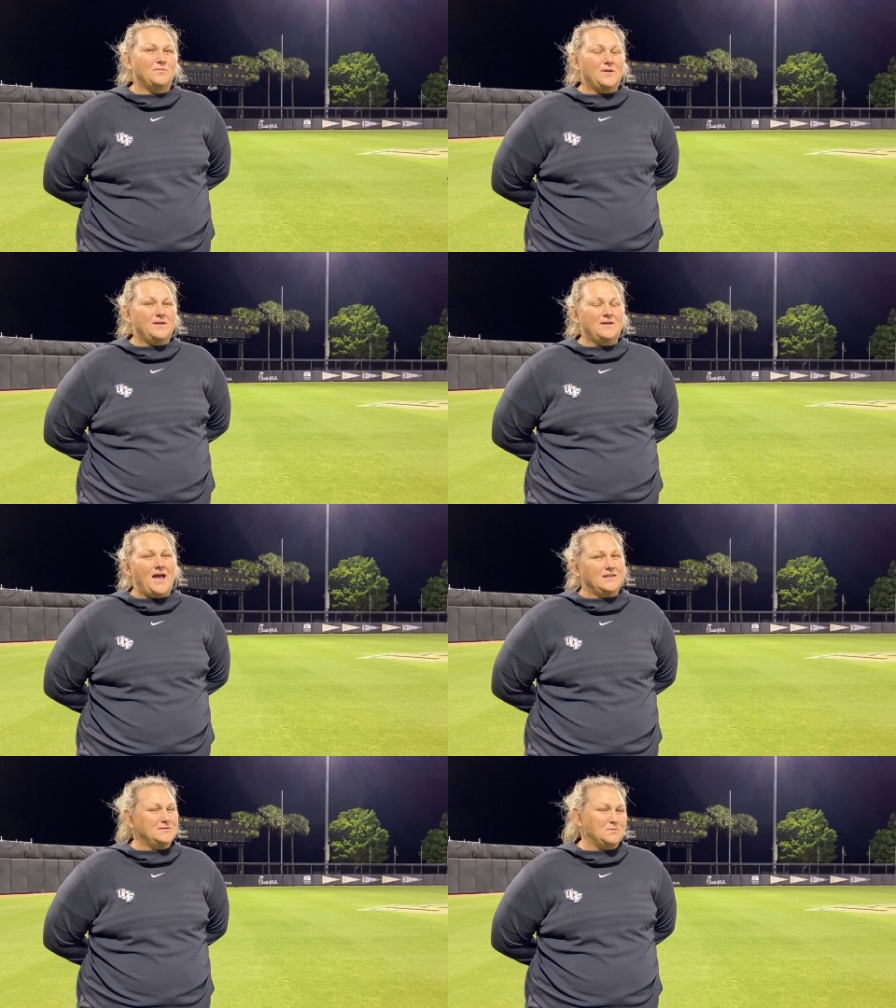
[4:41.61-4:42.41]
We
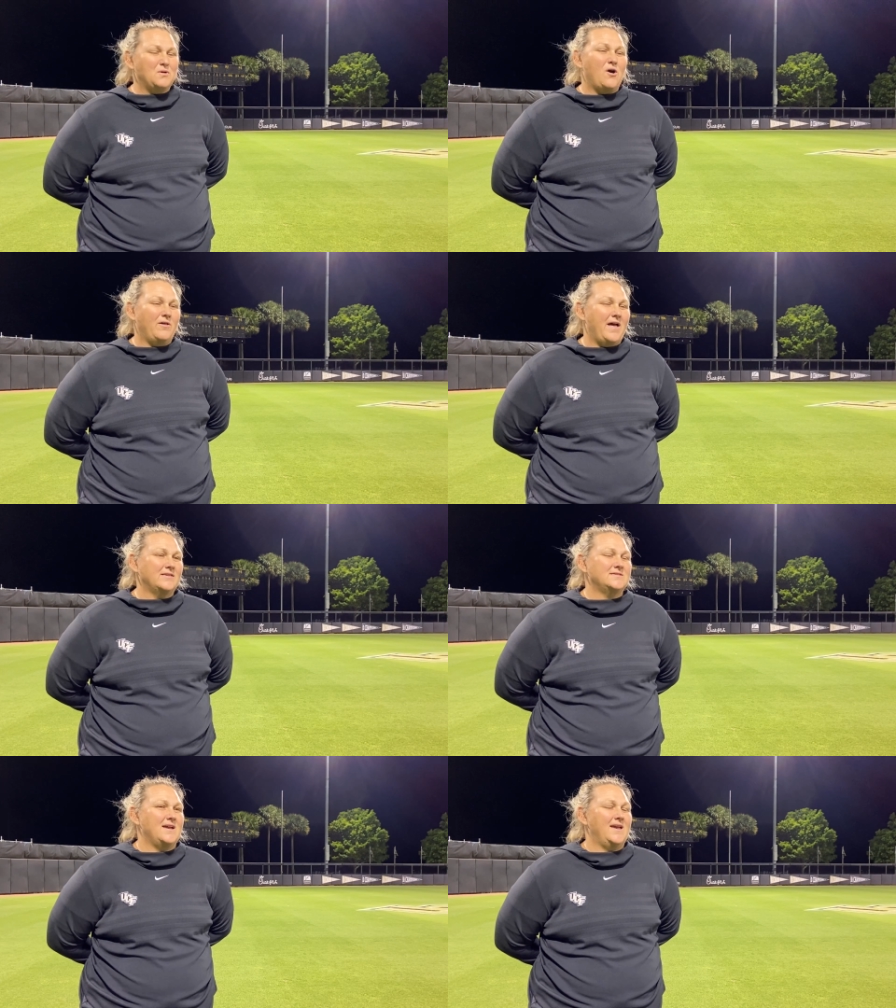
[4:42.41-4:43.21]
had a Zoom call
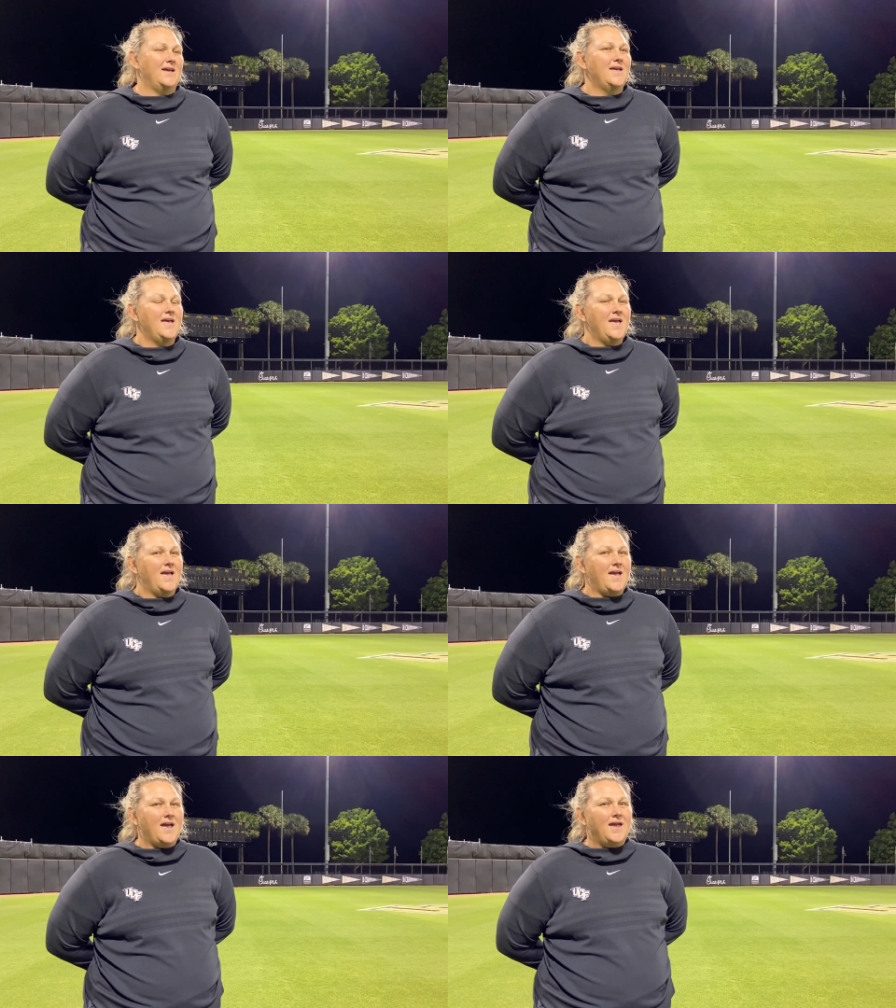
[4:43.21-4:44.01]
last night,
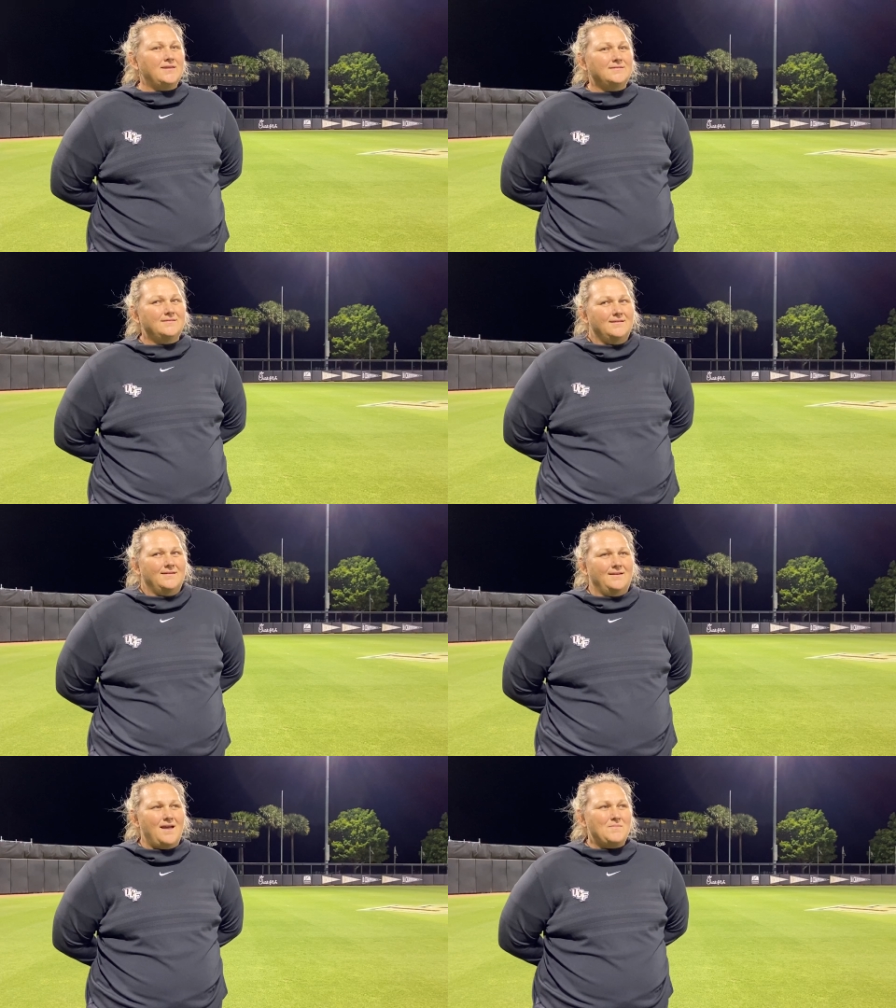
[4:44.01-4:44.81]
and
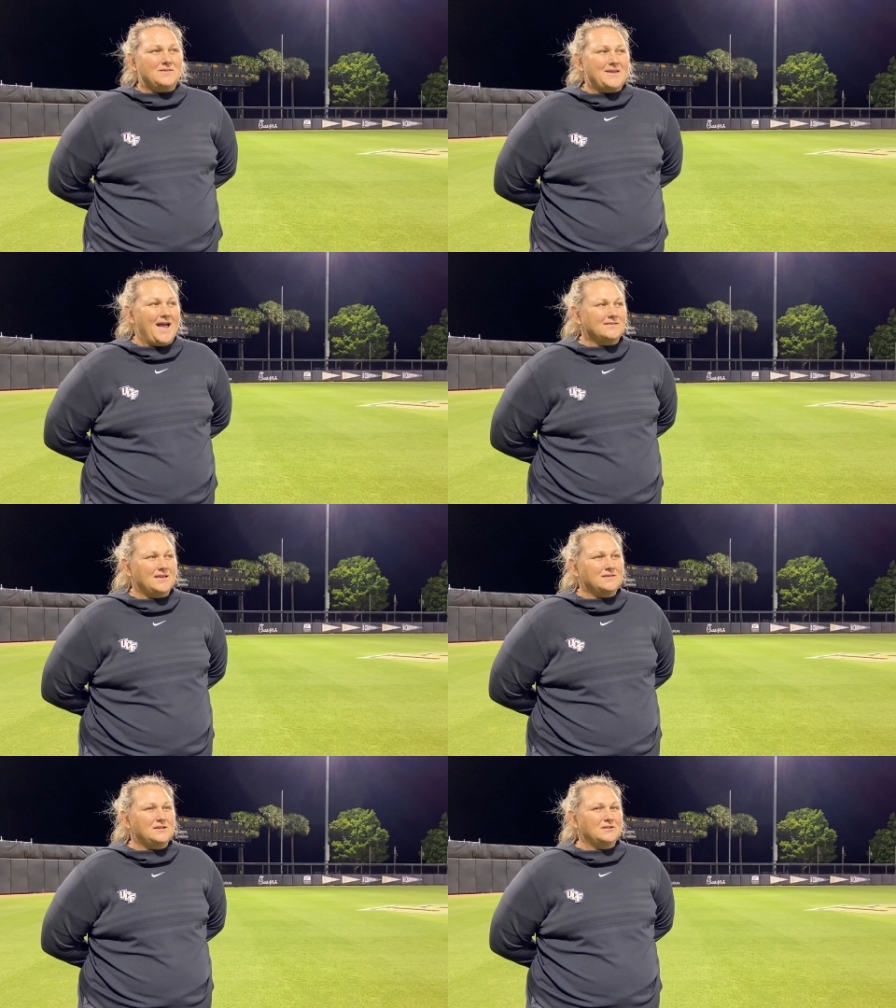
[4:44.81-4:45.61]
I mean, to ask
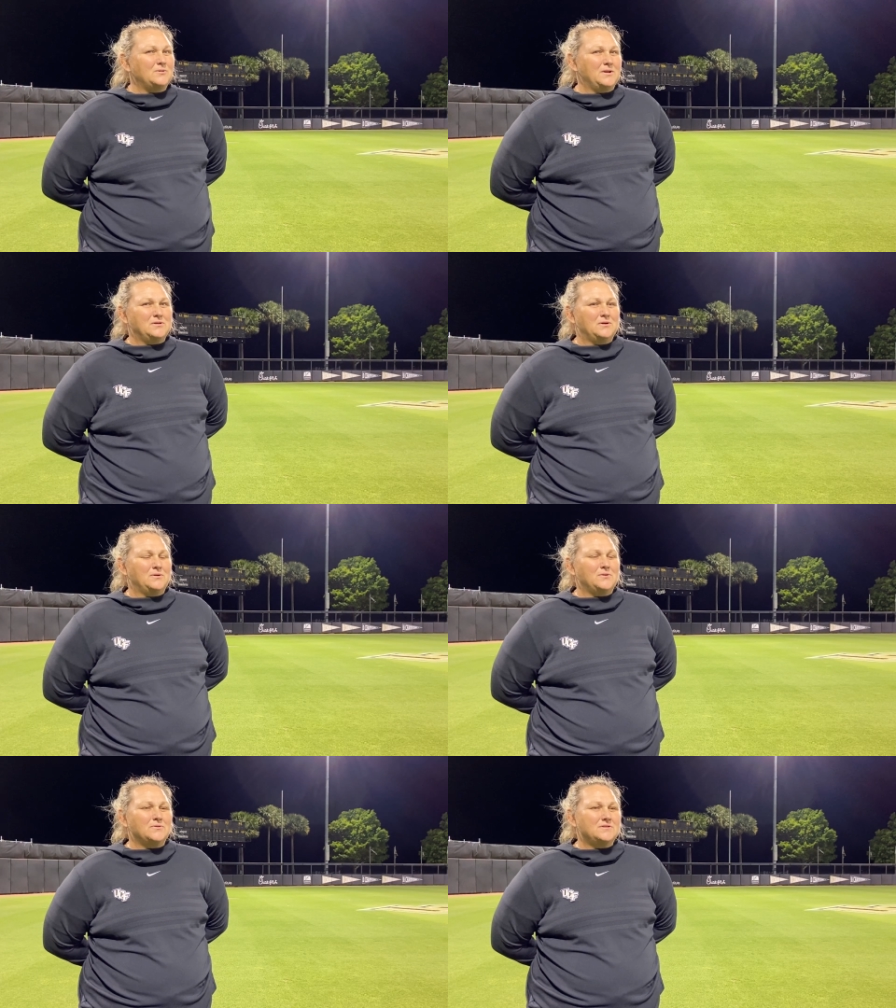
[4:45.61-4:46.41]
18 to 22
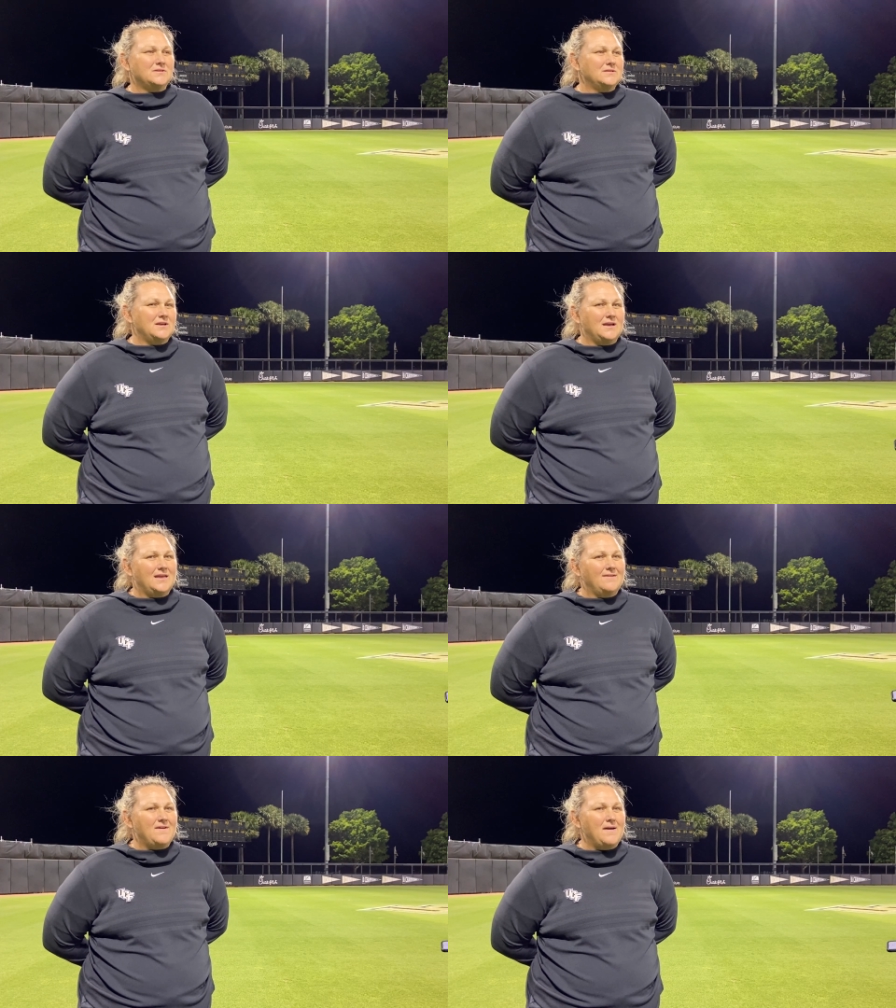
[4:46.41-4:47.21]
year olds to
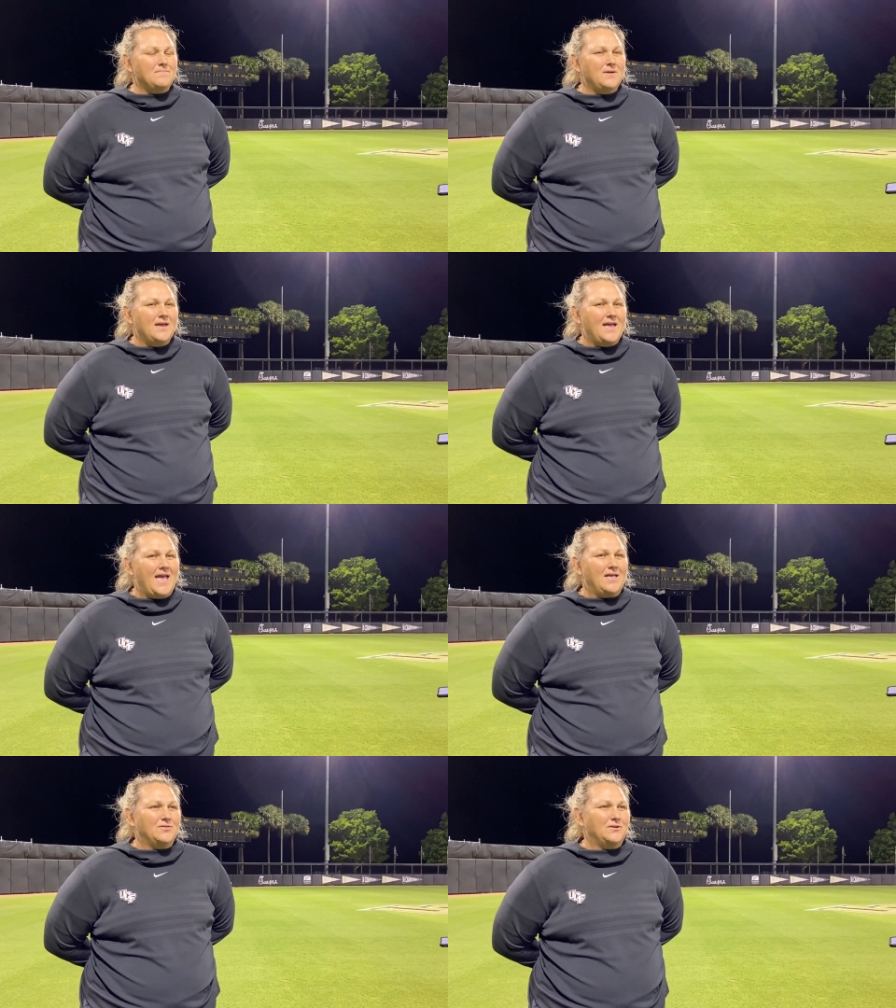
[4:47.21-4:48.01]
give up
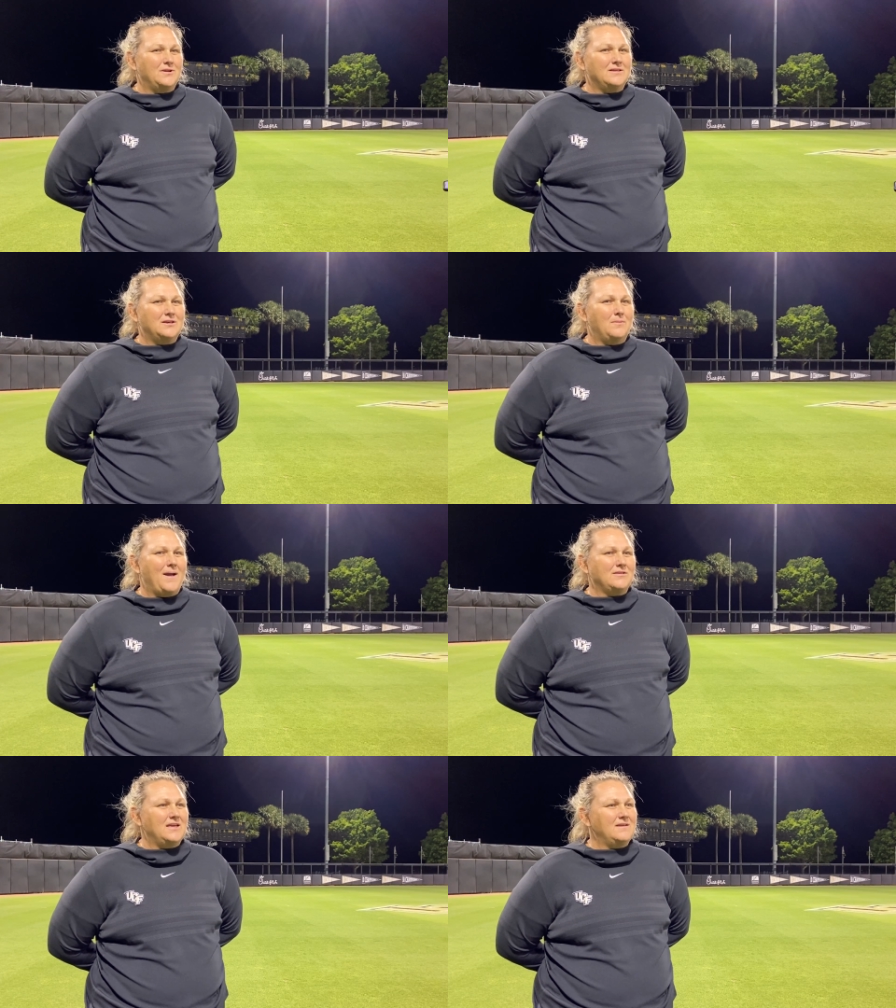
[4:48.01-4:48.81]
8.30 till
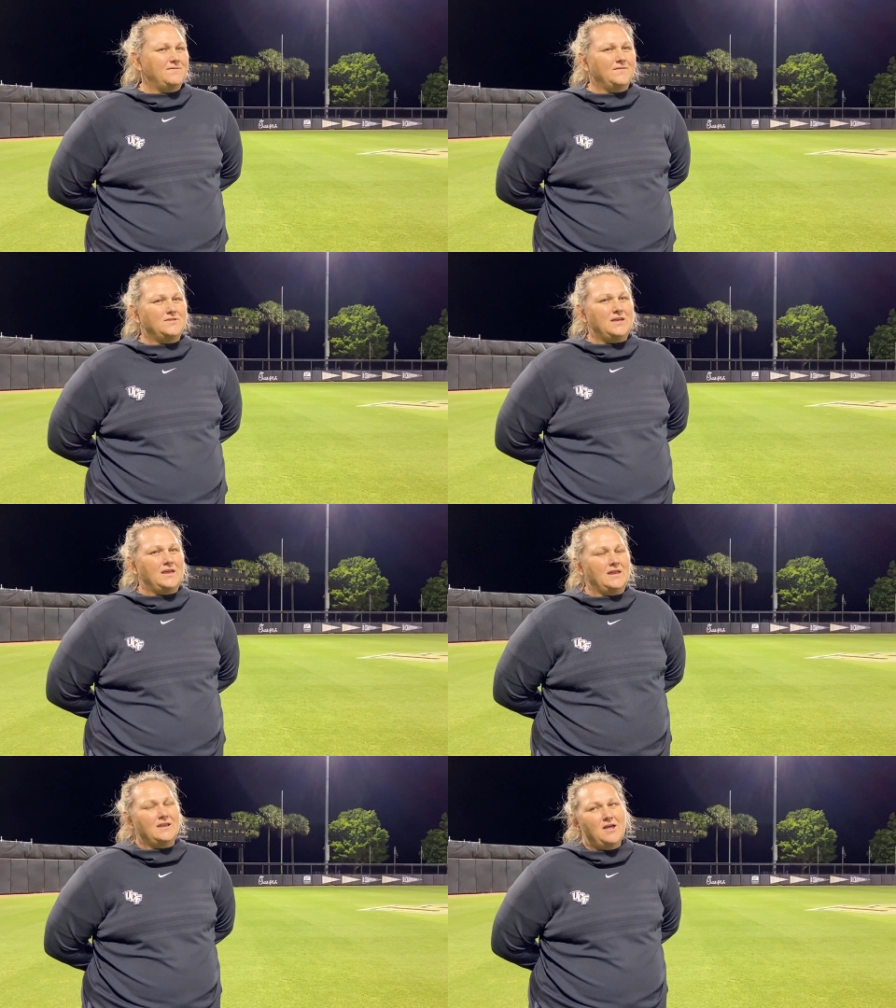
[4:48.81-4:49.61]
about
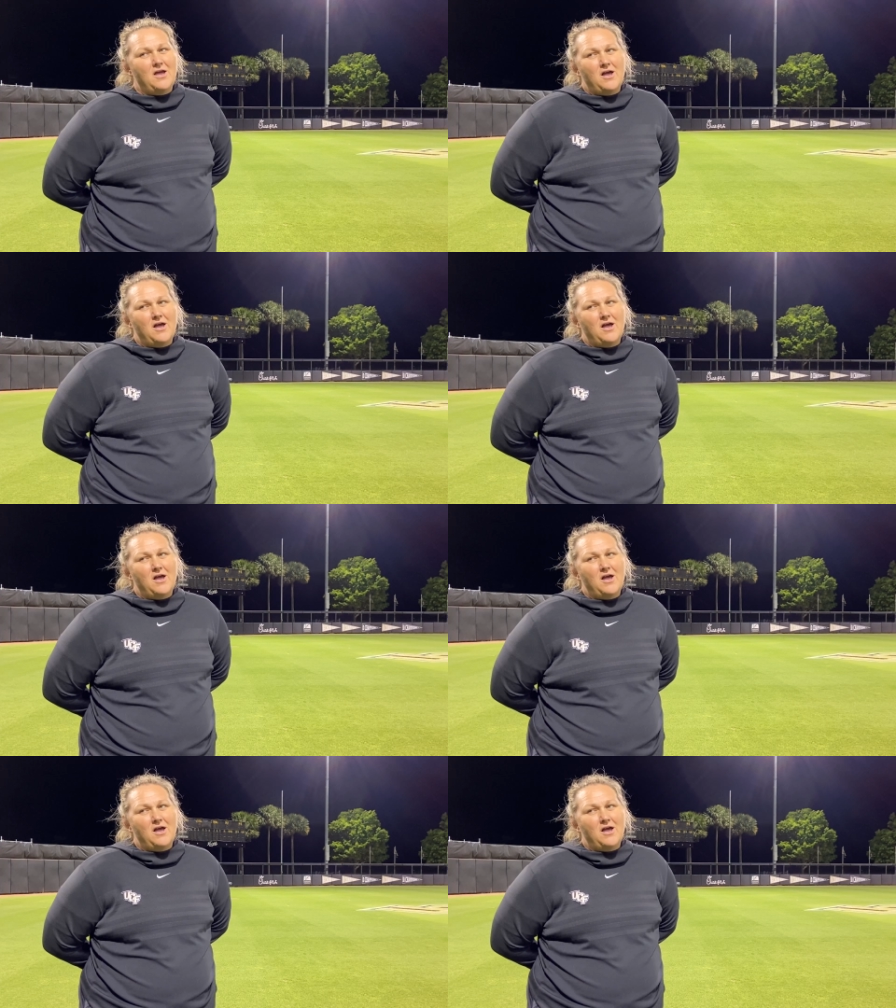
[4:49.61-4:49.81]
10.15